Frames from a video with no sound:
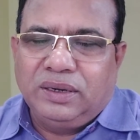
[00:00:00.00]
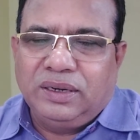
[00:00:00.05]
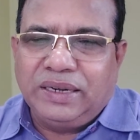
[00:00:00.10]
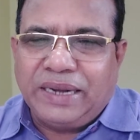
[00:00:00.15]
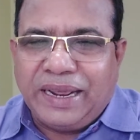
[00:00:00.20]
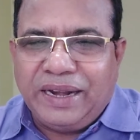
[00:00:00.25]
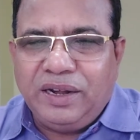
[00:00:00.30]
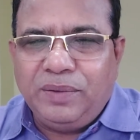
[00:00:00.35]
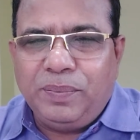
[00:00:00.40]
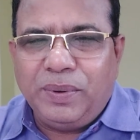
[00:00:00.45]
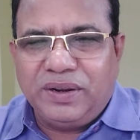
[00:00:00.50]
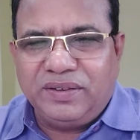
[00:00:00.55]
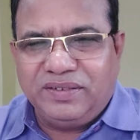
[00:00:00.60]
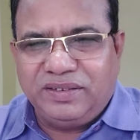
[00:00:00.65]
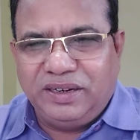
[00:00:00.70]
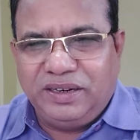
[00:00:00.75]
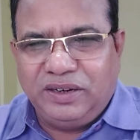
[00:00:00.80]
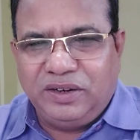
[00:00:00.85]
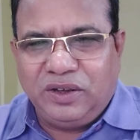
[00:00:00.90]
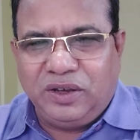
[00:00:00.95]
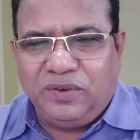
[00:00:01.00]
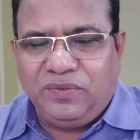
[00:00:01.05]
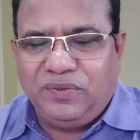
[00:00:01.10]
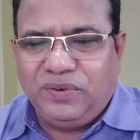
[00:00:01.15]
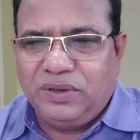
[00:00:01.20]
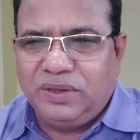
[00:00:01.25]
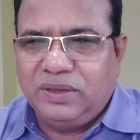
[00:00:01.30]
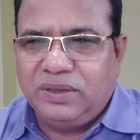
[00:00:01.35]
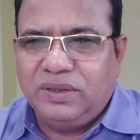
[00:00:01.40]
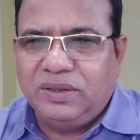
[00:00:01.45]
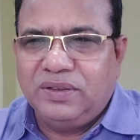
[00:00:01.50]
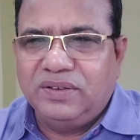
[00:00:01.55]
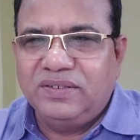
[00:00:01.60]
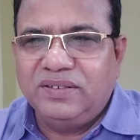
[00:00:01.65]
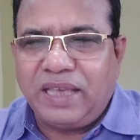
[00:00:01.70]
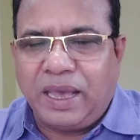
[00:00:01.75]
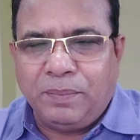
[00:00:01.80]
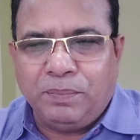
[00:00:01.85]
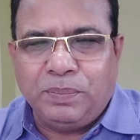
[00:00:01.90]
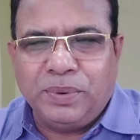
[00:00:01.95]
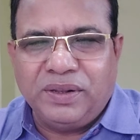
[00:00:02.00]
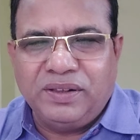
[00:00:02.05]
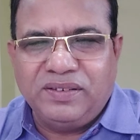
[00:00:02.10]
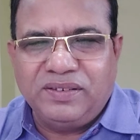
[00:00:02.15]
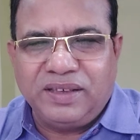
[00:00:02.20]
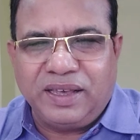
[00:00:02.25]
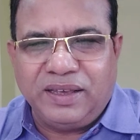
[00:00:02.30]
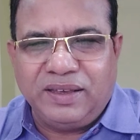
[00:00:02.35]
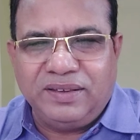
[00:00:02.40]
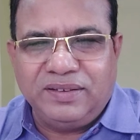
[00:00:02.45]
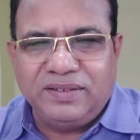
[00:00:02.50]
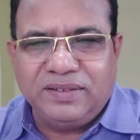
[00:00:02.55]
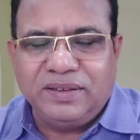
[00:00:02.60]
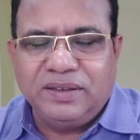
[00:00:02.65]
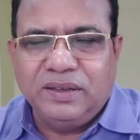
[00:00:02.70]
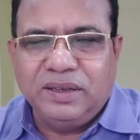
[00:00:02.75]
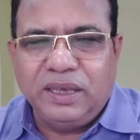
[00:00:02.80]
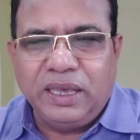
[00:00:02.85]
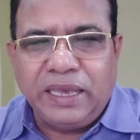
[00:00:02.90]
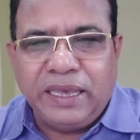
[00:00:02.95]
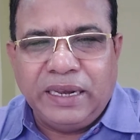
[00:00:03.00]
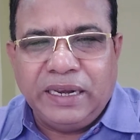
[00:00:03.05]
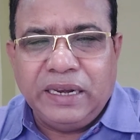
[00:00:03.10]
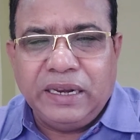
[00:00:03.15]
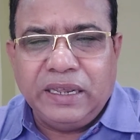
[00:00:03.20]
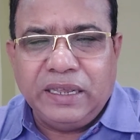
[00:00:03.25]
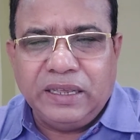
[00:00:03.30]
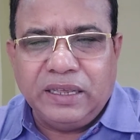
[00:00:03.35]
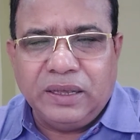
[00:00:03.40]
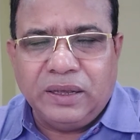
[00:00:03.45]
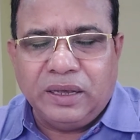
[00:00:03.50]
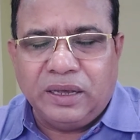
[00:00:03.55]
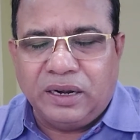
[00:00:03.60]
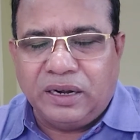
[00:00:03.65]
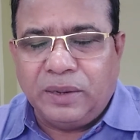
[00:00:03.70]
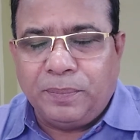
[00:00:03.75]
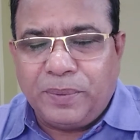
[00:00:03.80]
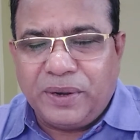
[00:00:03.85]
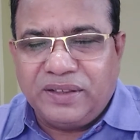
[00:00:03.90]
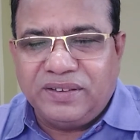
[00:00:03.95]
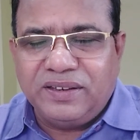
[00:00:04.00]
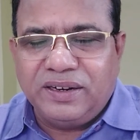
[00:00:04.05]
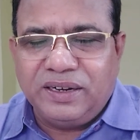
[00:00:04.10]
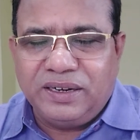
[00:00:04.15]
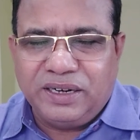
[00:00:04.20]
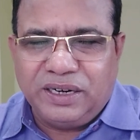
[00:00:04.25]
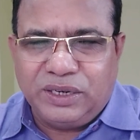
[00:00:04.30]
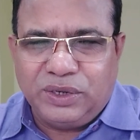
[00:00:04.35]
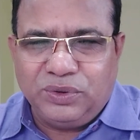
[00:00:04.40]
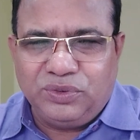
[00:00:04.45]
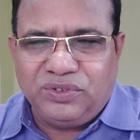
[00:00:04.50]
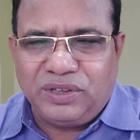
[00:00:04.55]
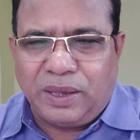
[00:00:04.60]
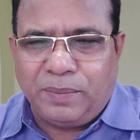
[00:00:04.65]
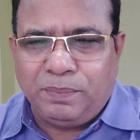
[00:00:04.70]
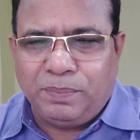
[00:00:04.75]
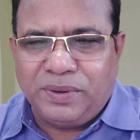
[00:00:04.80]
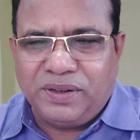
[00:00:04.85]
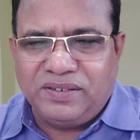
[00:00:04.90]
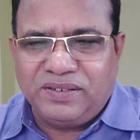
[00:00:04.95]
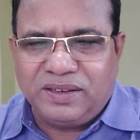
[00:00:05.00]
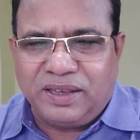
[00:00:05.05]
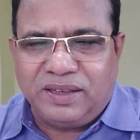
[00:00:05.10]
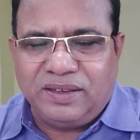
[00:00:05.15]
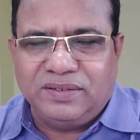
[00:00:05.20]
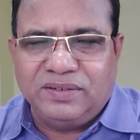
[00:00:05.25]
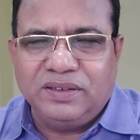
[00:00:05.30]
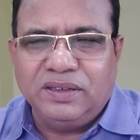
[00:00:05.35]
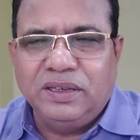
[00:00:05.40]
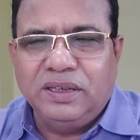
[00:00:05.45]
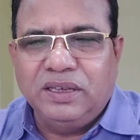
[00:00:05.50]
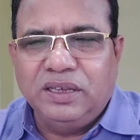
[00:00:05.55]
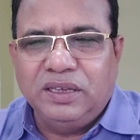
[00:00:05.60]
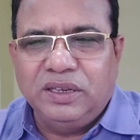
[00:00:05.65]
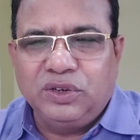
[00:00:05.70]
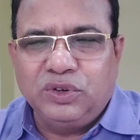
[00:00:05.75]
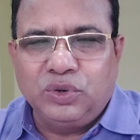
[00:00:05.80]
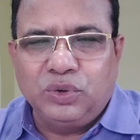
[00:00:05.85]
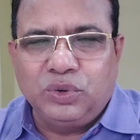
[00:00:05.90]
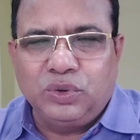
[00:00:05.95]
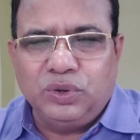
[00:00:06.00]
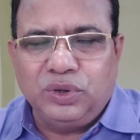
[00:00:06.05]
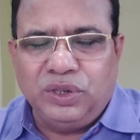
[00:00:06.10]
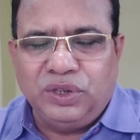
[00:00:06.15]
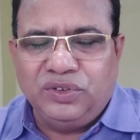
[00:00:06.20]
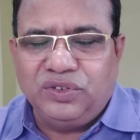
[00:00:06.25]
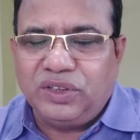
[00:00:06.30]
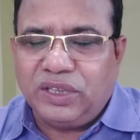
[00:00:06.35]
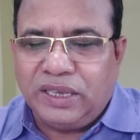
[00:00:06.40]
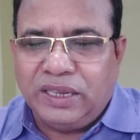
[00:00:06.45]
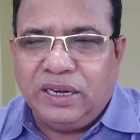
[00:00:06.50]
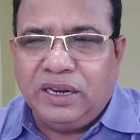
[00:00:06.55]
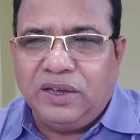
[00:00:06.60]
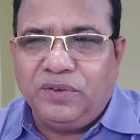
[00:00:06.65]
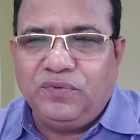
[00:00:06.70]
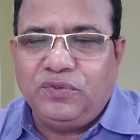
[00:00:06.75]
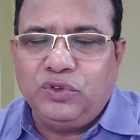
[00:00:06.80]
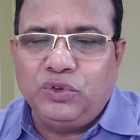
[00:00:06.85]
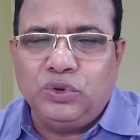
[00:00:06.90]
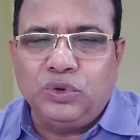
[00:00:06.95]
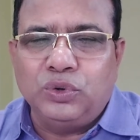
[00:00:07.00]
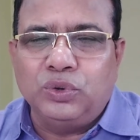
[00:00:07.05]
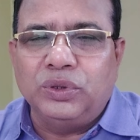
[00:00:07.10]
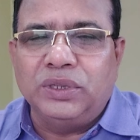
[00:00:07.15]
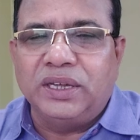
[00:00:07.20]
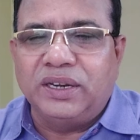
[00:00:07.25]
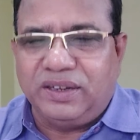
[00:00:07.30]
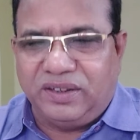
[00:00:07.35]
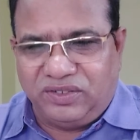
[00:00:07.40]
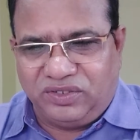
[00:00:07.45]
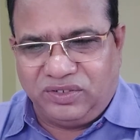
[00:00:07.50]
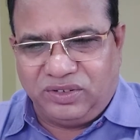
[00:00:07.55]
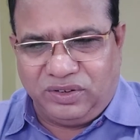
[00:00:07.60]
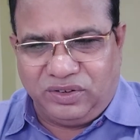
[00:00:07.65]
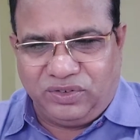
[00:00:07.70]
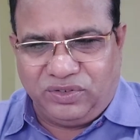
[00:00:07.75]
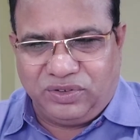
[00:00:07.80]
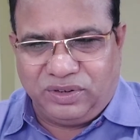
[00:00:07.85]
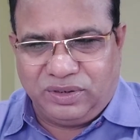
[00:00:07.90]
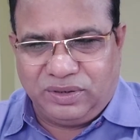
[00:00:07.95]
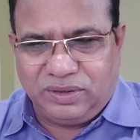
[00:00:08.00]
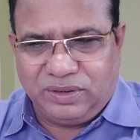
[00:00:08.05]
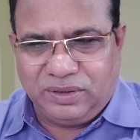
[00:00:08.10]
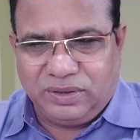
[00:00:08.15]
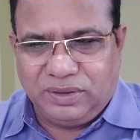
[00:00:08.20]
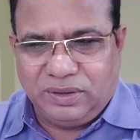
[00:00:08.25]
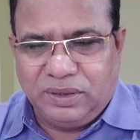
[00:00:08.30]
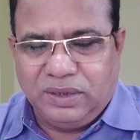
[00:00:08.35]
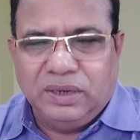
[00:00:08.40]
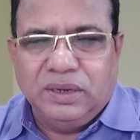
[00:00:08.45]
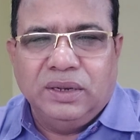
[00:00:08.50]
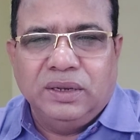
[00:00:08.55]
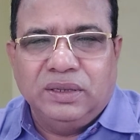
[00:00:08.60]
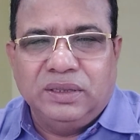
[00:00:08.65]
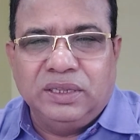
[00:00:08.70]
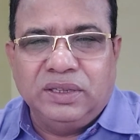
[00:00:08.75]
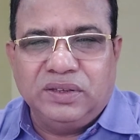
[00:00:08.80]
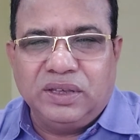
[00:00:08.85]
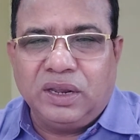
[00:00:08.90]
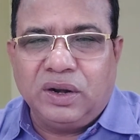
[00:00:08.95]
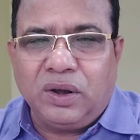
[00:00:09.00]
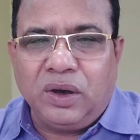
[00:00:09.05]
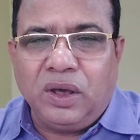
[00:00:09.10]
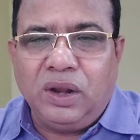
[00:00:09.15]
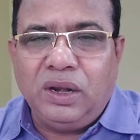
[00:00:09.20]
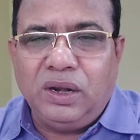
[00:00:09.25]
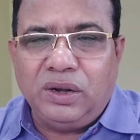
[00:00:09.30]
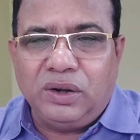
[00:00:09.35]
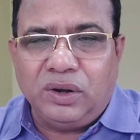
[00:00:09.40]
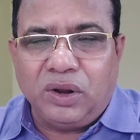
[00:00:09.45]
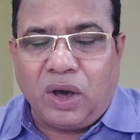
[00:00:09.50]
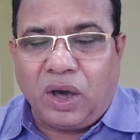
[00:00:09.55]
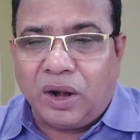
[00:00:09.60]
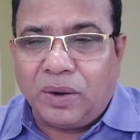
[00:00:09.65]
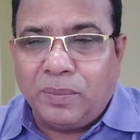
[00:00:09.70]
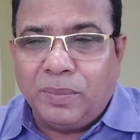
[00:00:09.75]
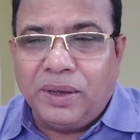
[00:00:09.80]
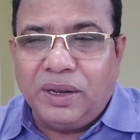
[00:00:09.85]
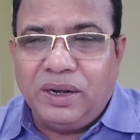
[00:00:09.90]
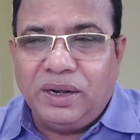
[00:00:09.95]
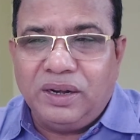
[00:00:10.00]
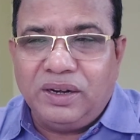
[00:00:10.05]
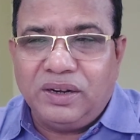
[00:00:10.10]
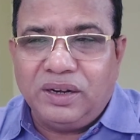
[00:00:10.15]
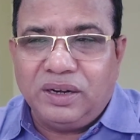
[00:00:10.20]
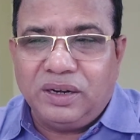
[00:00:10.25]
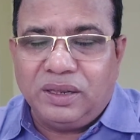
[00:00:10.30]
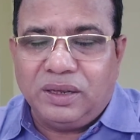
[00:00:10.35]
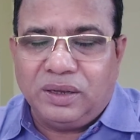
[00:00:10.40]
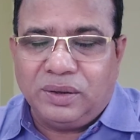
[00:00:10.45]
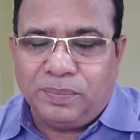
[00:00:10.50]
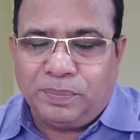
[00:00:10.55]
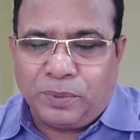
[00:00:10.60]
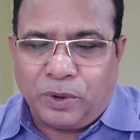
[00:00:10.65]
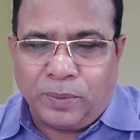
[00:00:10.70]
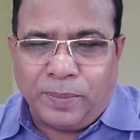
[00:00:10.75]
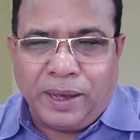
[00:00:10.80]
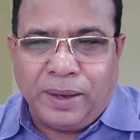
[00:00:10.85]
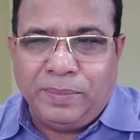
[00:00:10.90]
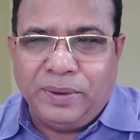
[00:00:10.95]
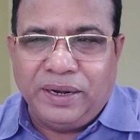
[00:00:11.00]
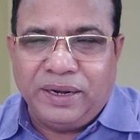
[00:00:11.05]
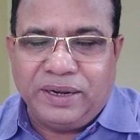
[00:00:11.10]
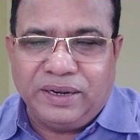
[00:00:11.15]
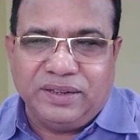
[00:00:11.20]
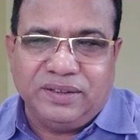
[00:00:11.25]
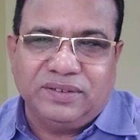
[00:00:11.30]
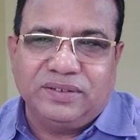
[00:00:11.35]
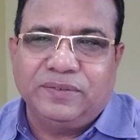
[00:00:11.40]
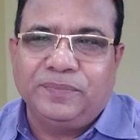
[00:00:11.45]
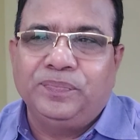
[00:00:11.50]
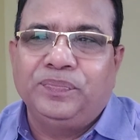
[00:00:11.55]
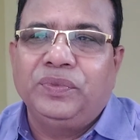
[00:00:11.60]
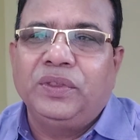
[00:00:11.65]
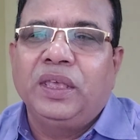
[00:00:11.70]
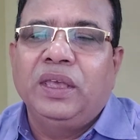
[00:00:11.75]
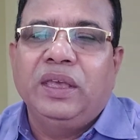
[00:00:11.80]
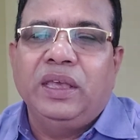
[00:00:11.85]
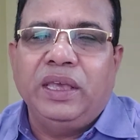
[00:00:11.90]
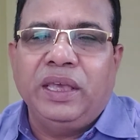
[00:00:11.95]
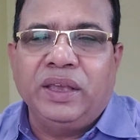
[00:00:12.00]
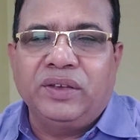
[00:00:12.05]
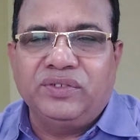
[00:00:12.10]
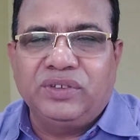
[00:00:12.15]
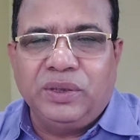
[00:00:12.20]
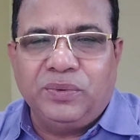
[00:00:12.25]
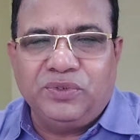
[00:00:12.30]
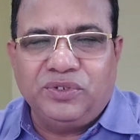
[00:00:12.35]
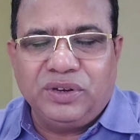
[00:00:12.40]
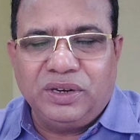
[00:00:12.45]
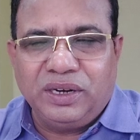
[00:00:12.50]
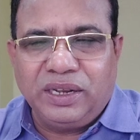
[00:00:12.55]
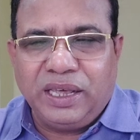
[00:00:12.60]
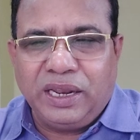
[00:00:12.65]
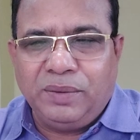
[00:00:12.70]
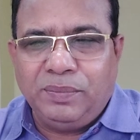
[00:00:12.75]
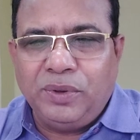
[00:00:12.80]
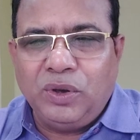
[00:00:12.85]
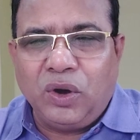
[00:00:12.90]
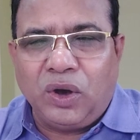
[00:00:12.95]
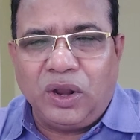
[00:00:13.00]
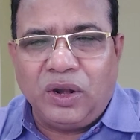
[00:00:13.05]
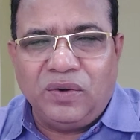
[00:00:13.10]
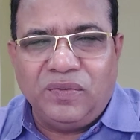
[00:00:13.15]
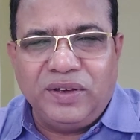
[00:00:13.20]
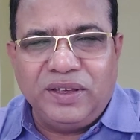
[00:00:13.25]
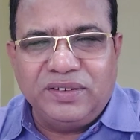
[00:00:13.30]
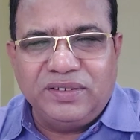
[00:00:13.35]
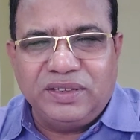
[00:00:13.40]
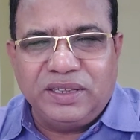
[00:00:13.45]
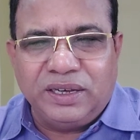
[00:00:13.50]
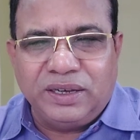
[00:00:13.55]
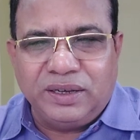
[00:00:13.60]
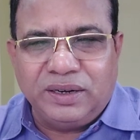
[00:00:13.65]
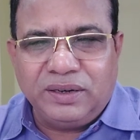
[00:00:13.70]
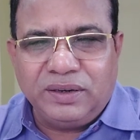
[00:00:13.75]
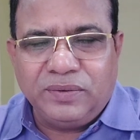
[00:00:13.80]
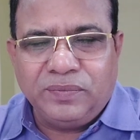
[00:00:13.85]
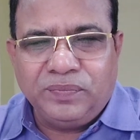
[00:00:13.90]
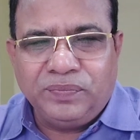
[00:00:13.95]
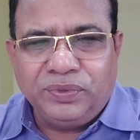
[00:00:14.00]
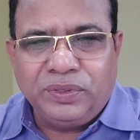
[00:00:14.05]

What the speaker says: 10% of sample size in a representative sample size is enough to do the research. These are all normal probabilities. Exception can be always there.